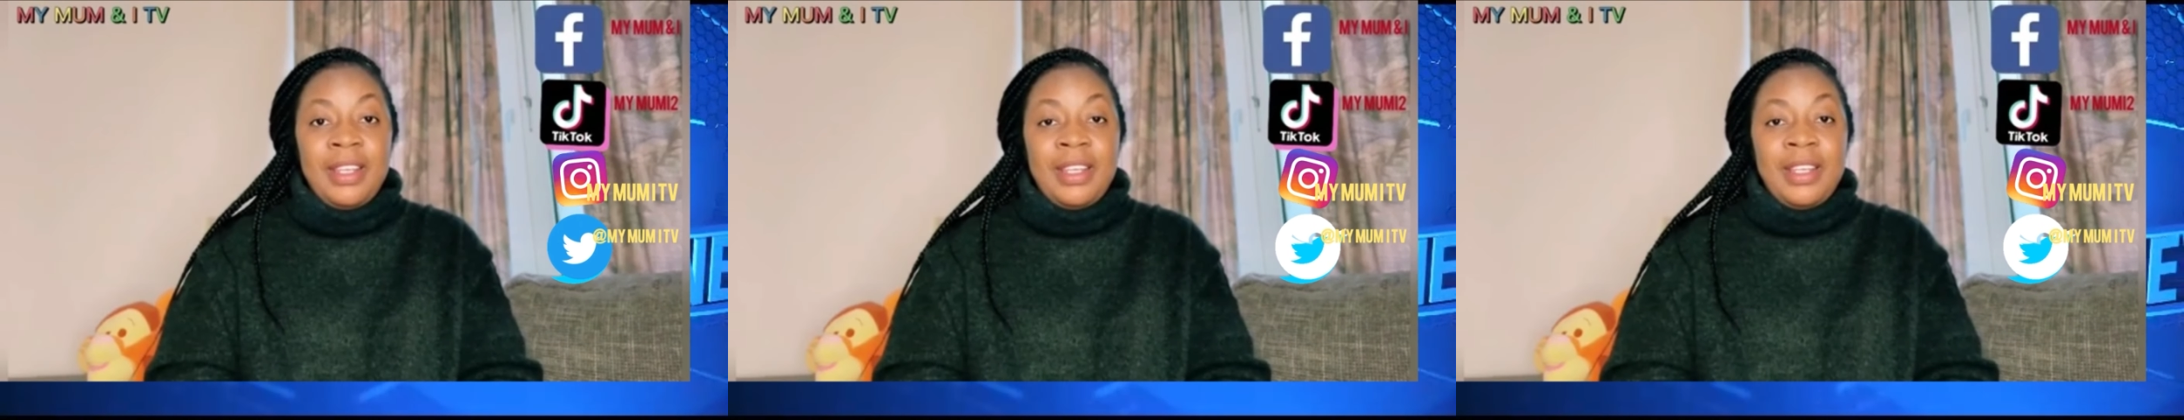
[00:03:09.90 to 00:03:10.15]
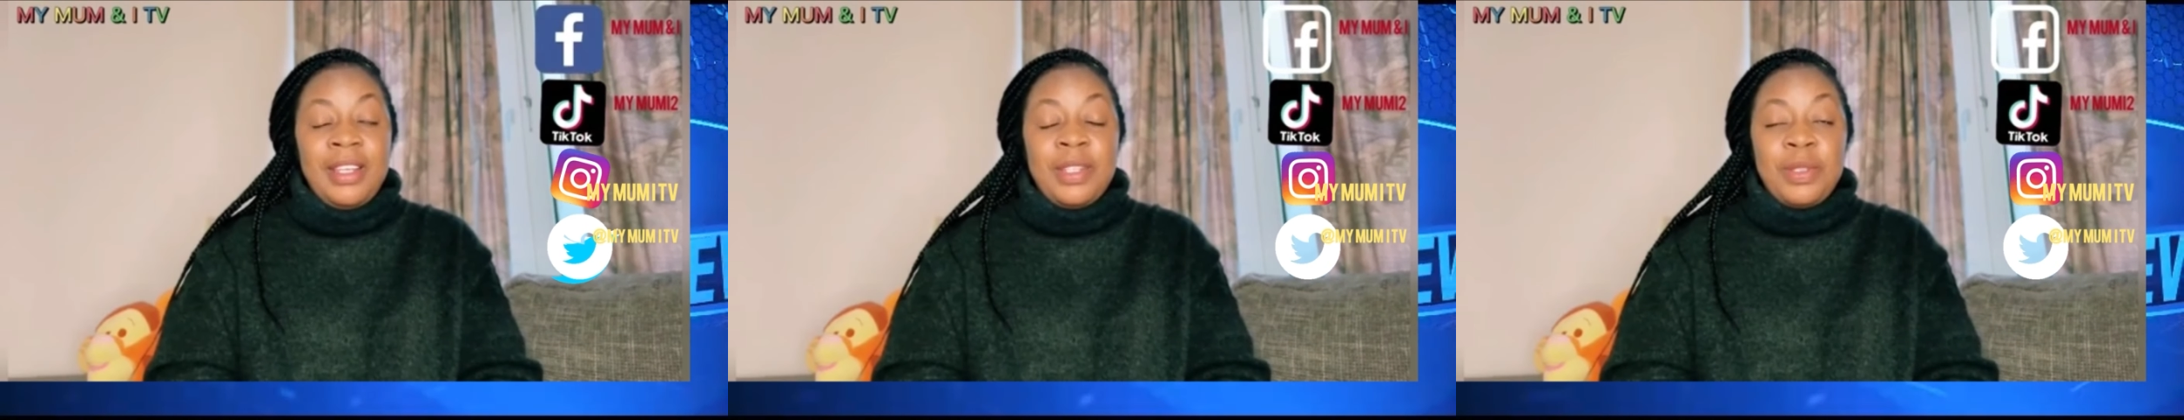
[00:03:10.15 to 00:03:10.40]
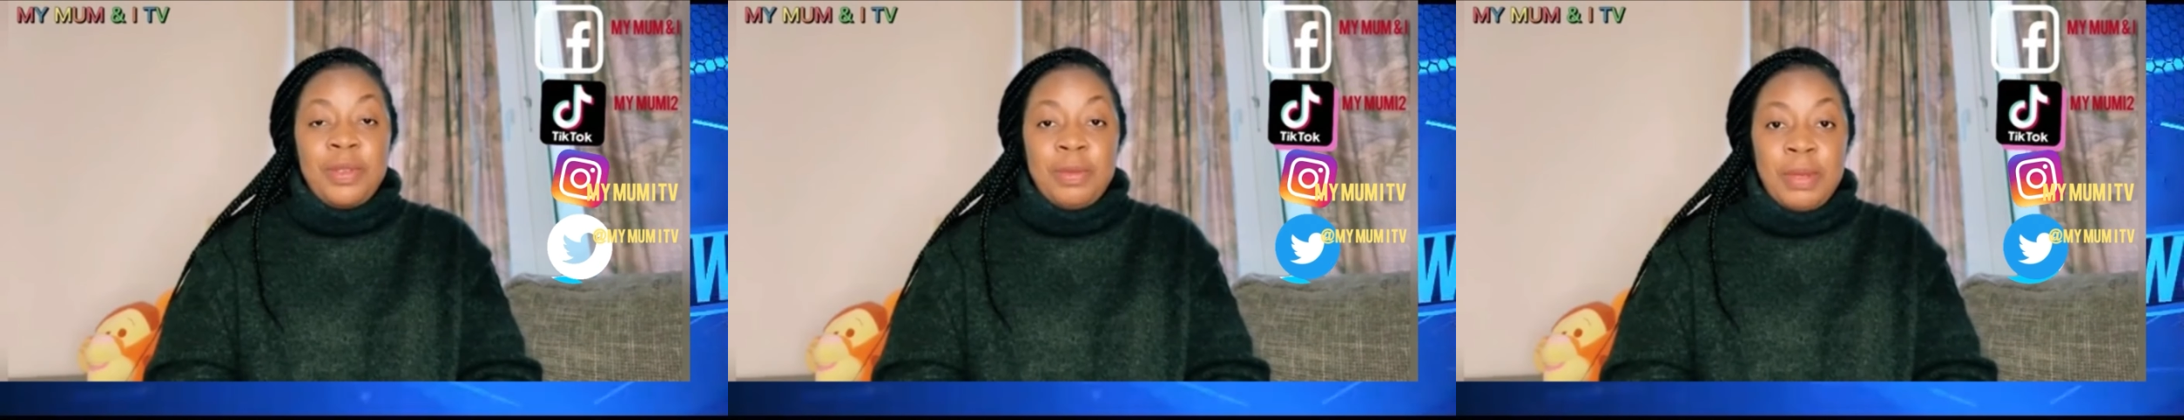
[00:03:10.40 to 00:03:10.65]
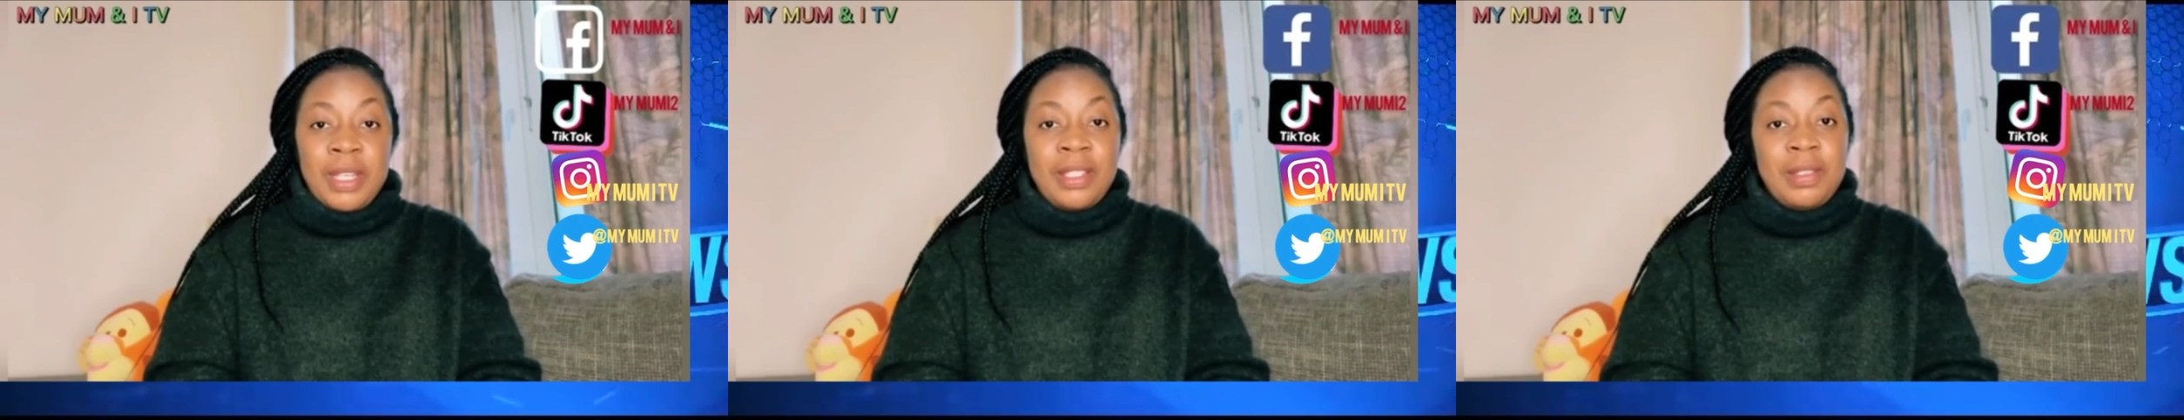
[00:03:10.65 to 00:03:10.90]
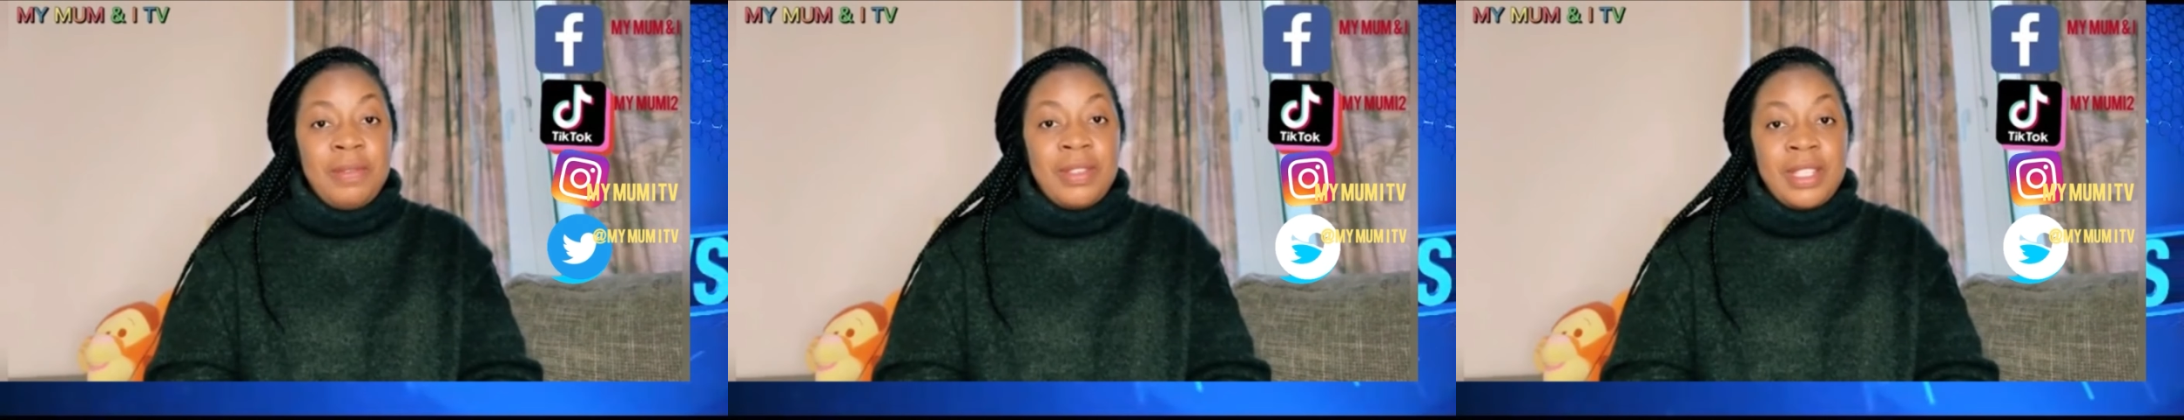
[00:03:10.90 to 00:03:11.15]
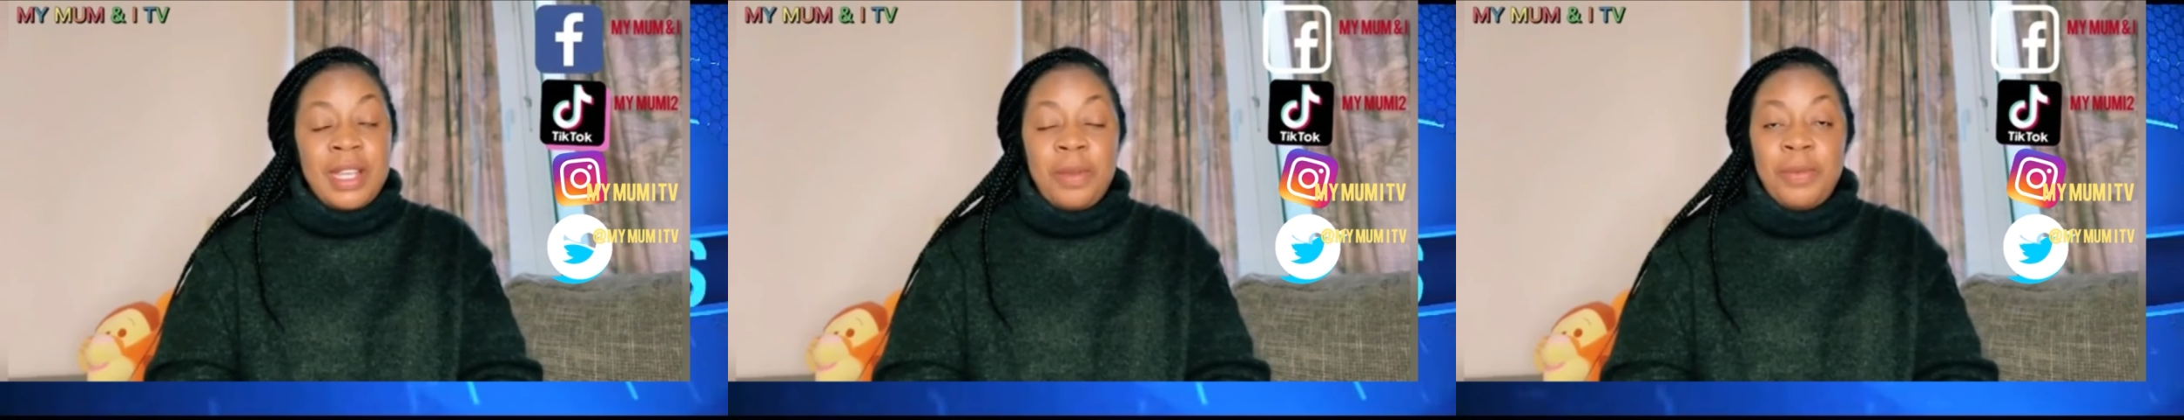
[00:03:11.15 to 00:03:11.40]
a whole lot,
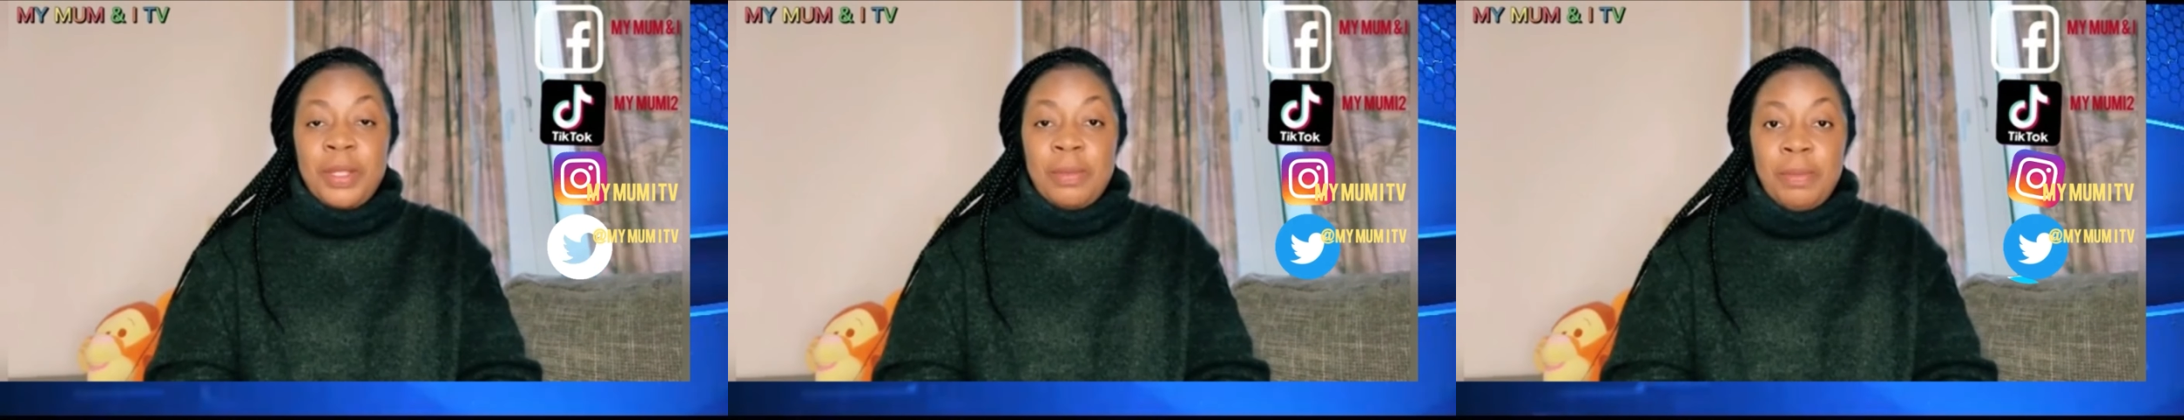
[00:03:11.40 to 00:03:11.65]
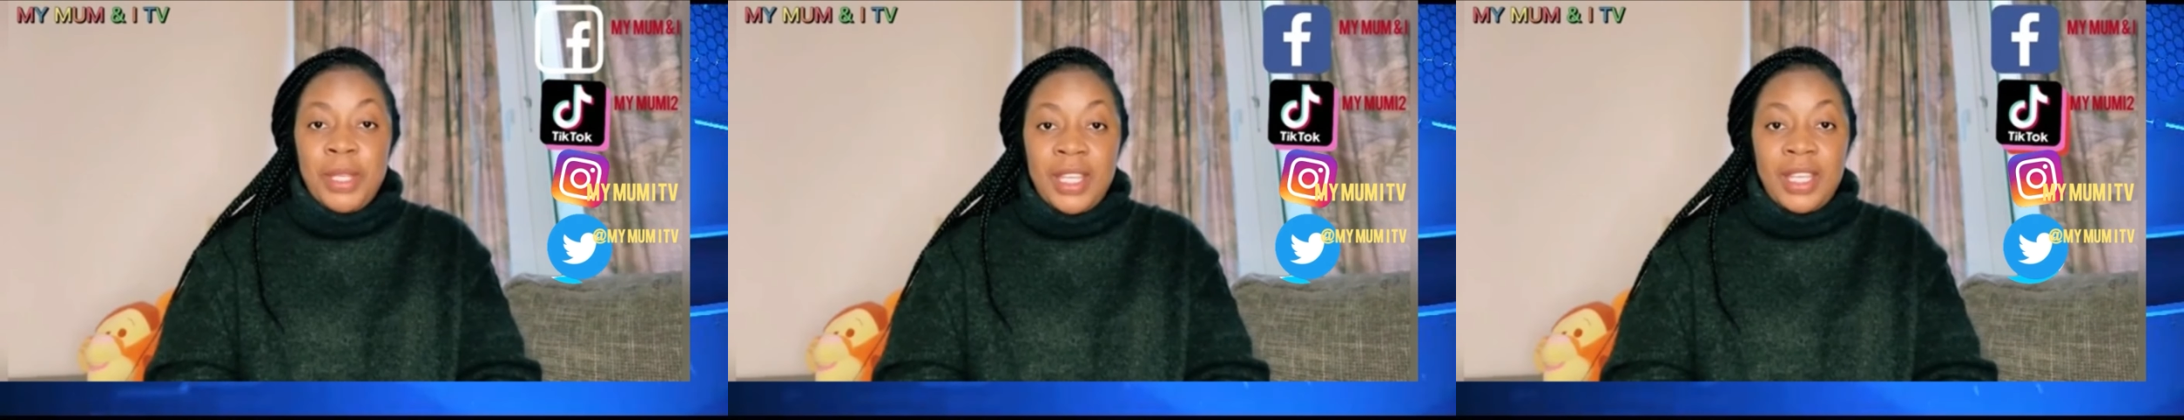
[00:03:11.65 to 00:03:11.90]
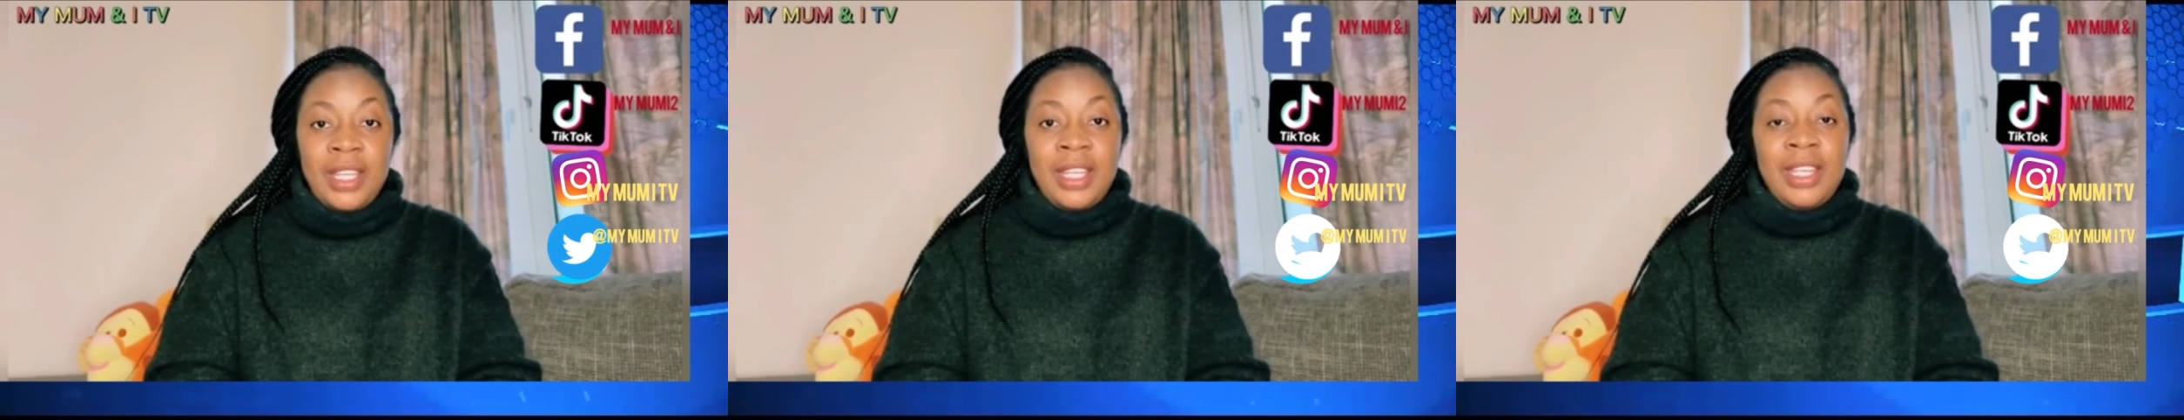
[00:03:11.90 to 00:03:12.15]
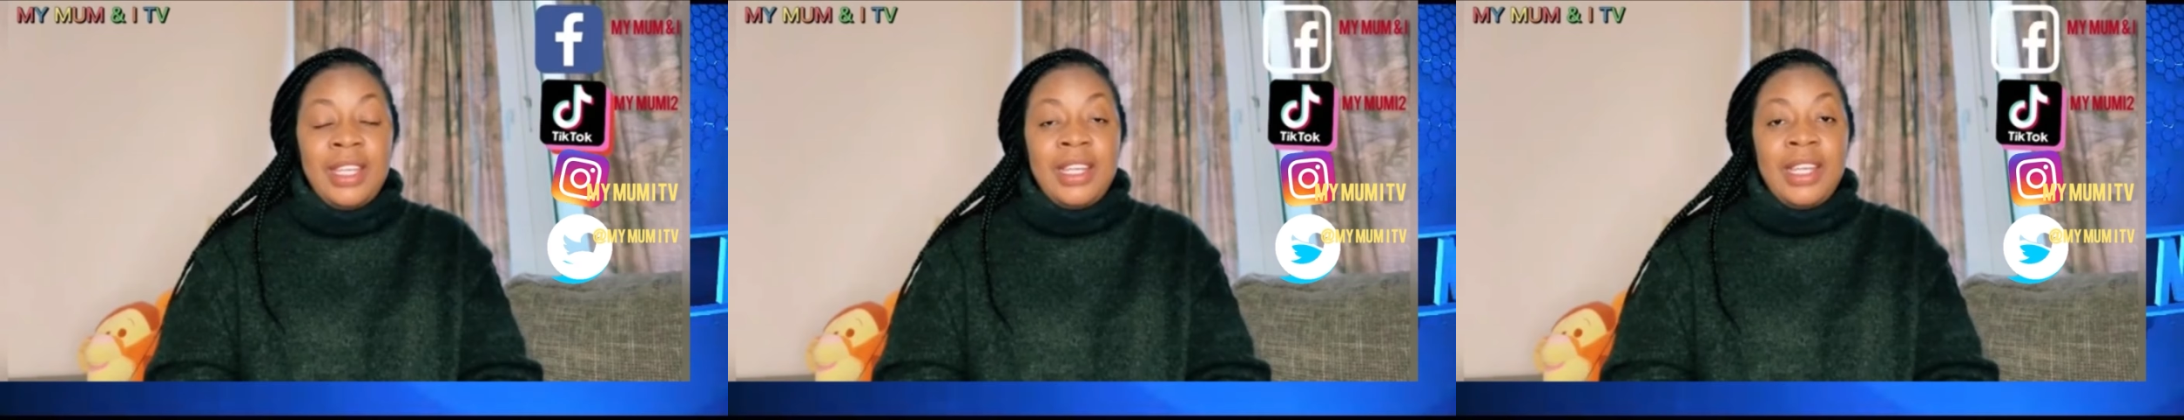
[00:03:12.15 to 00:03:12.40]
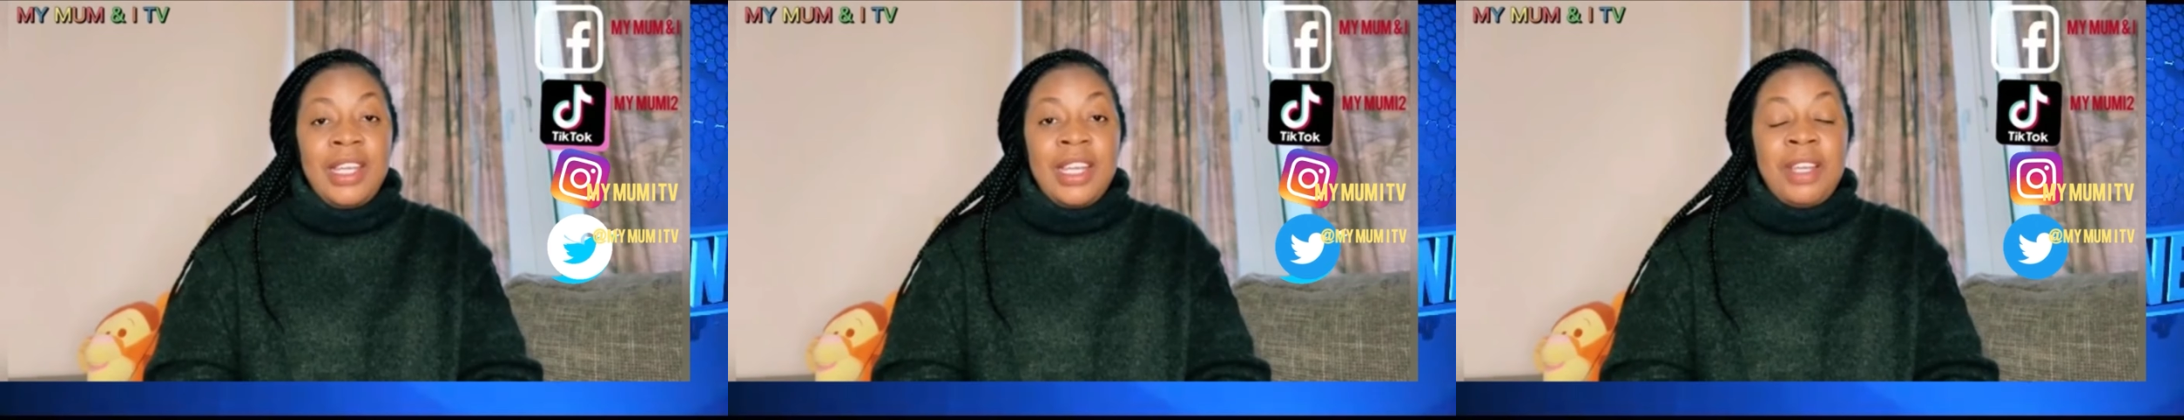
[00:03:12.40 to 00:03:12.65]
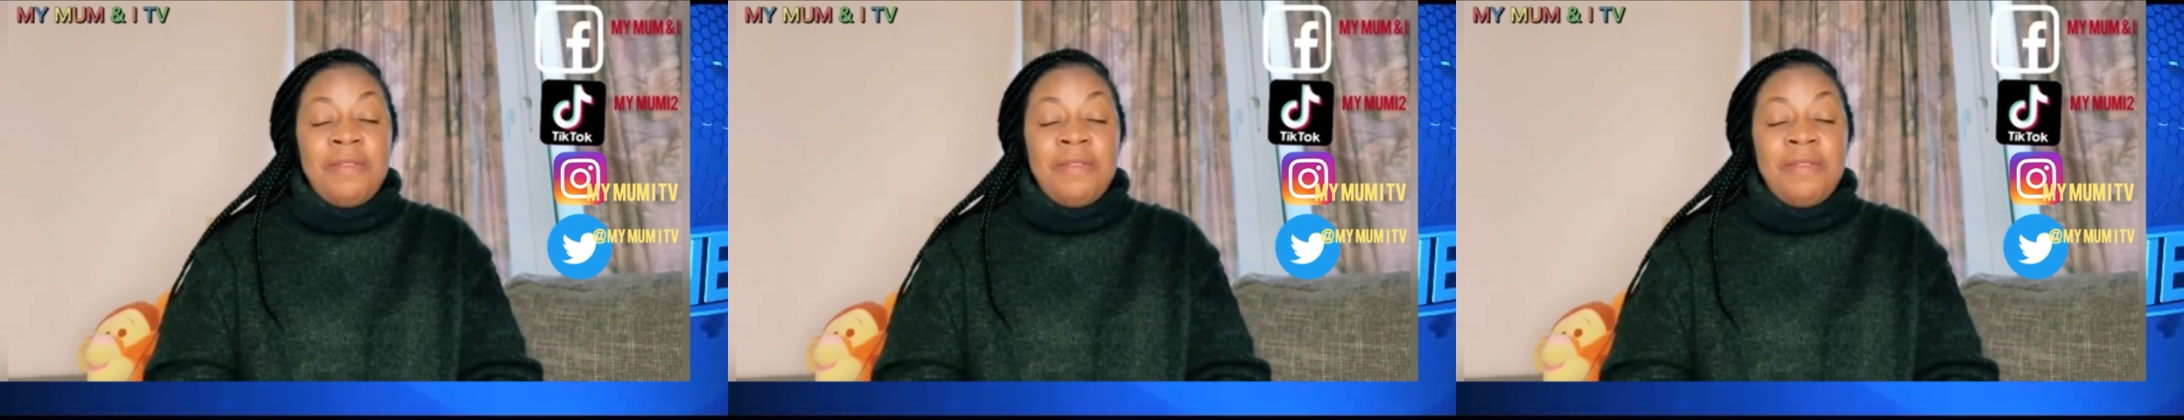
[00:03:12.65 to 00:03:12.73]
a whole lot.